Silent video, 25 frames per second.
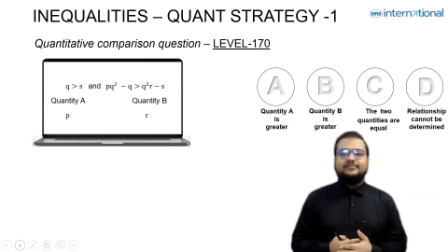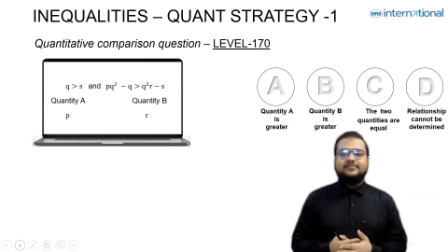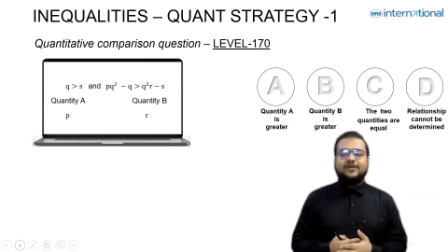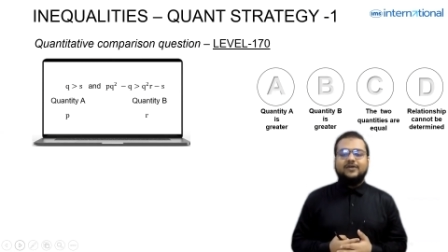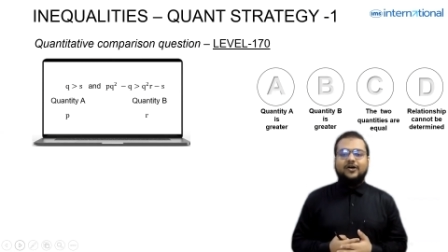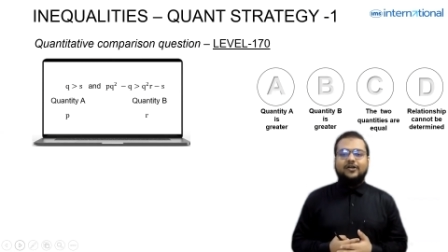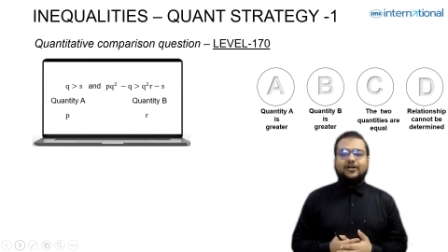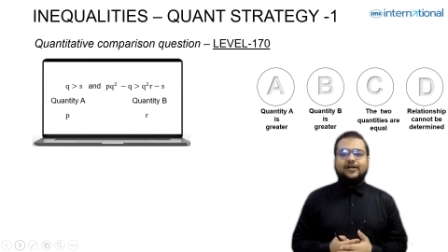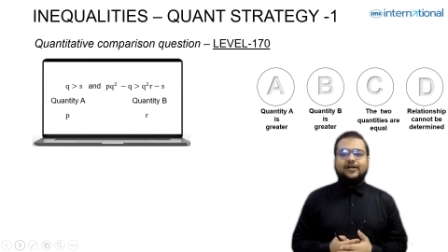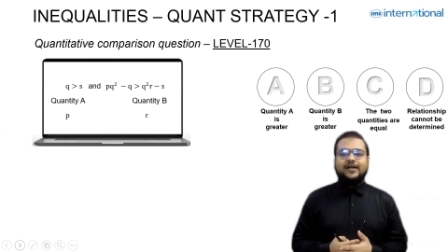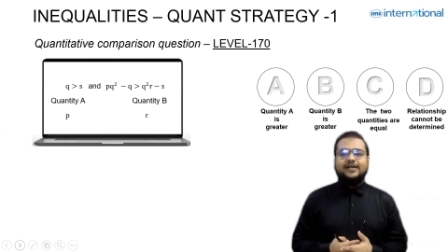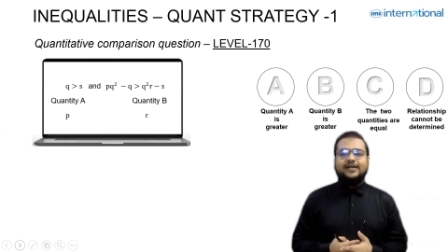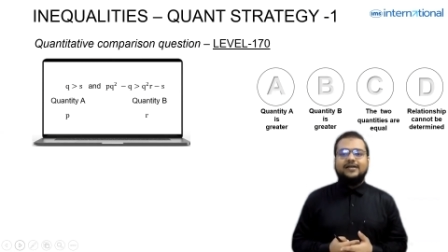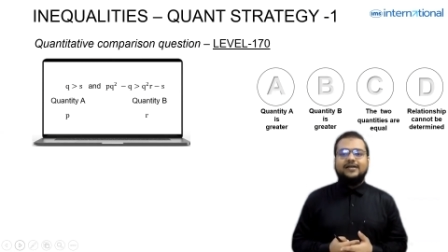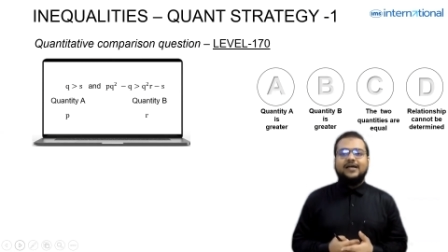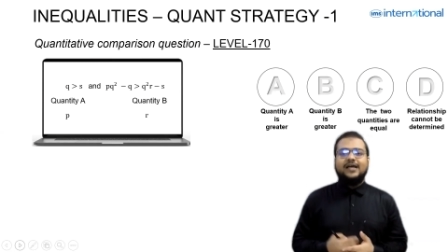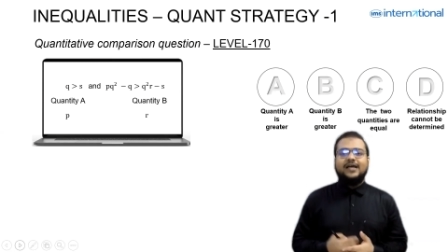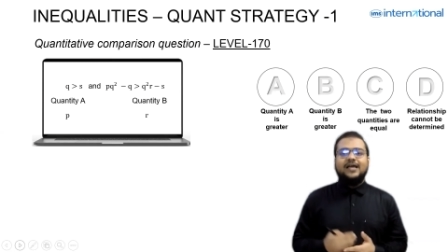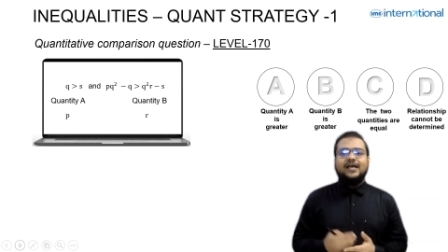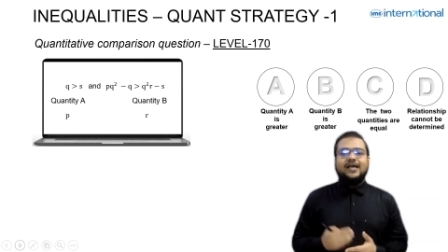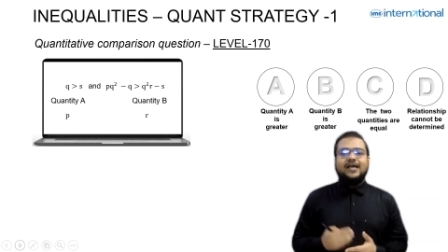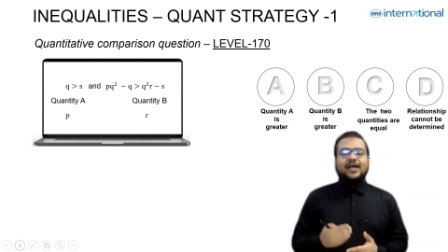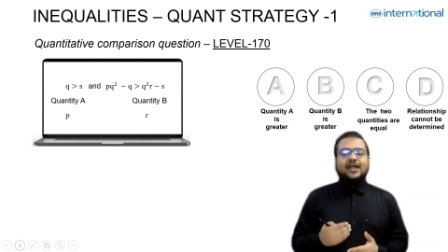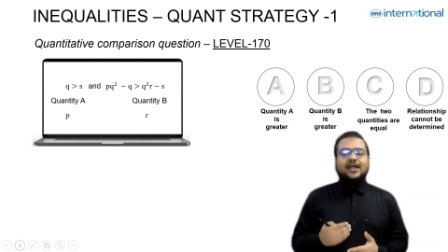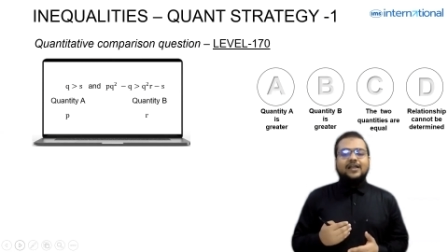All right.
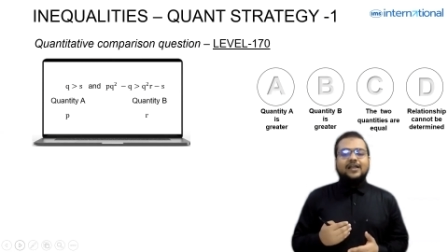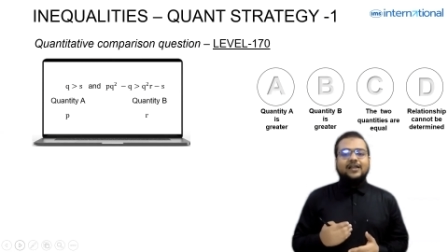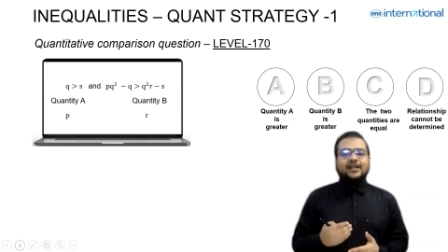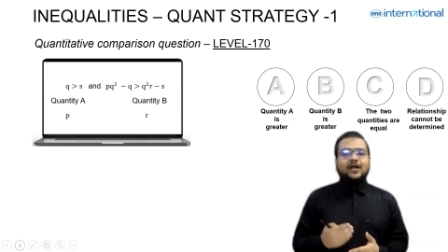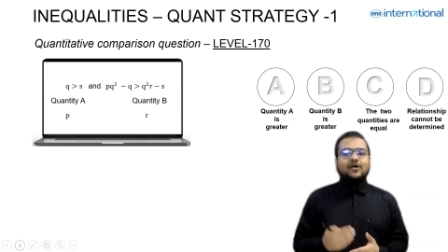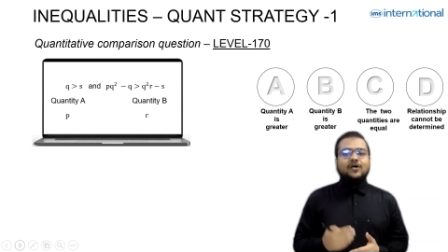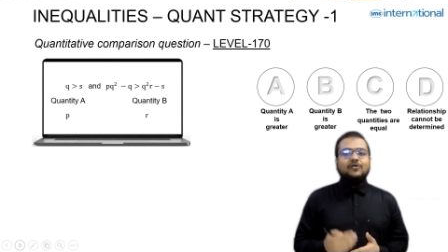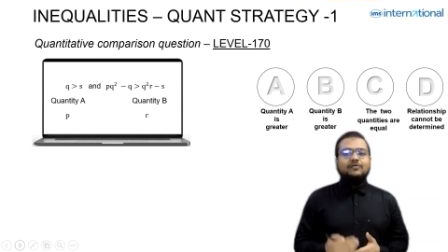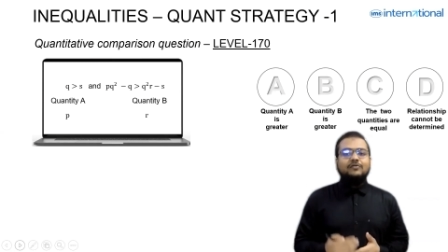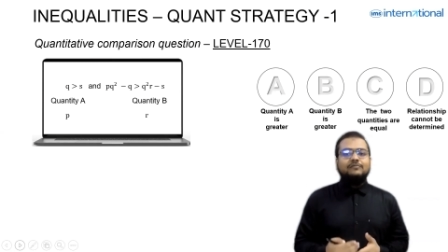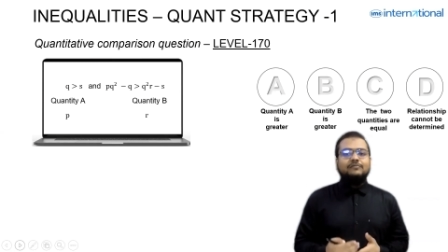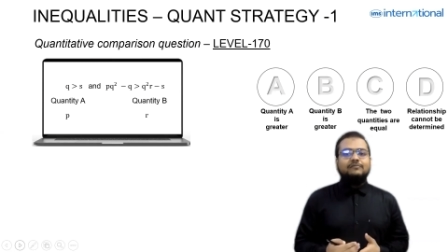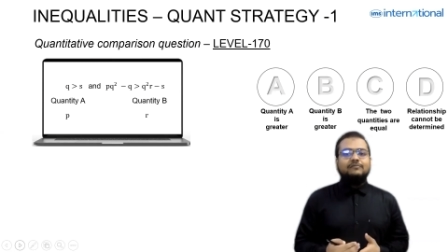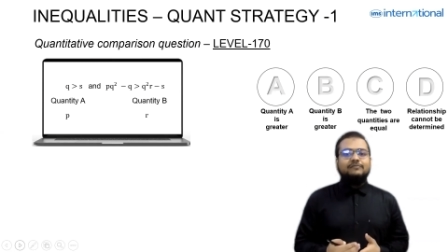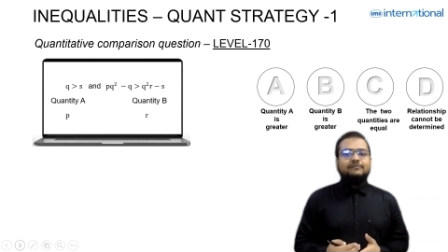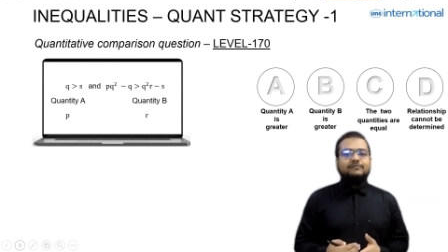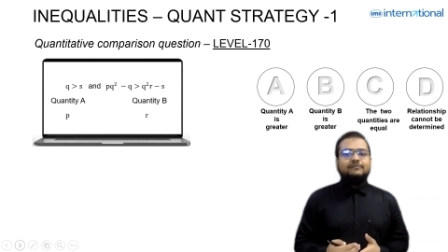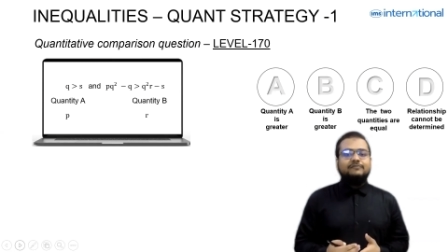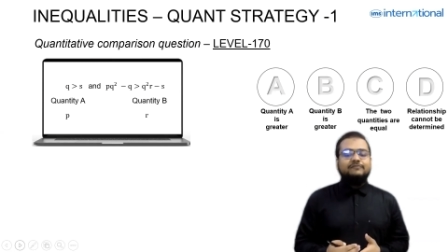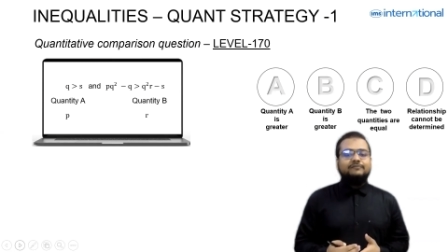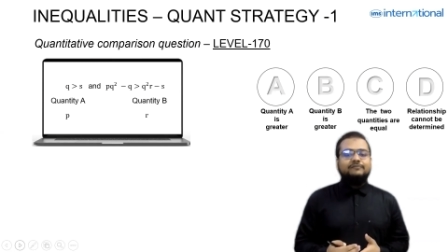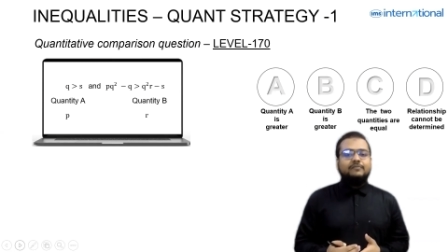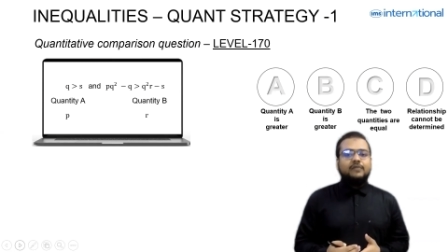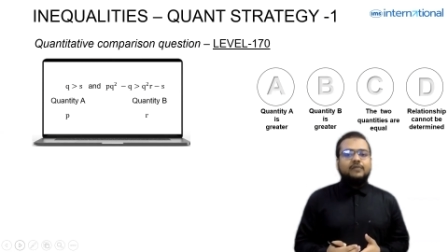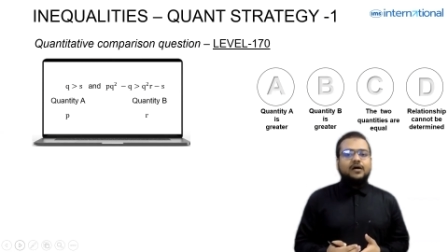Now,
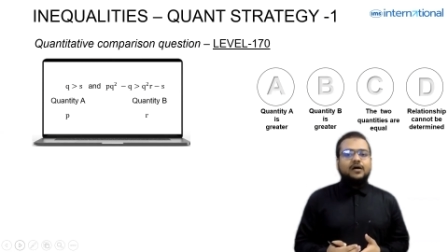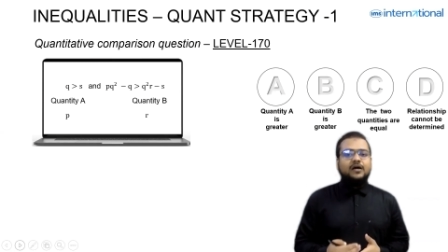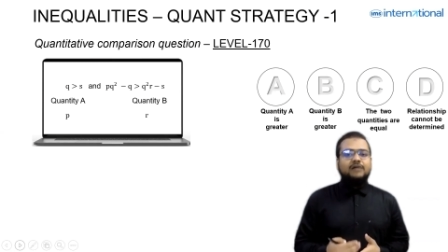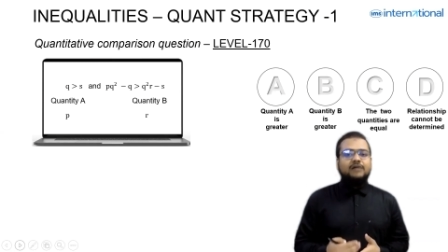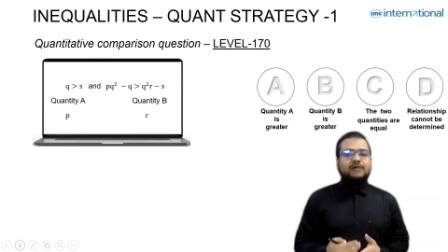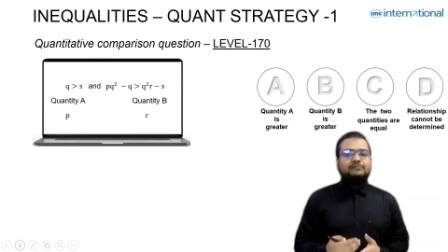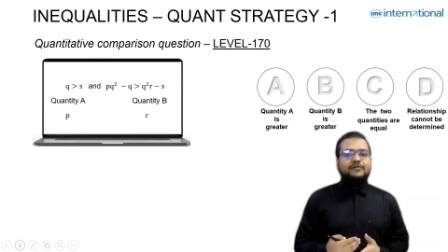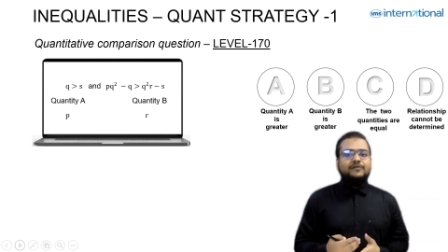uh,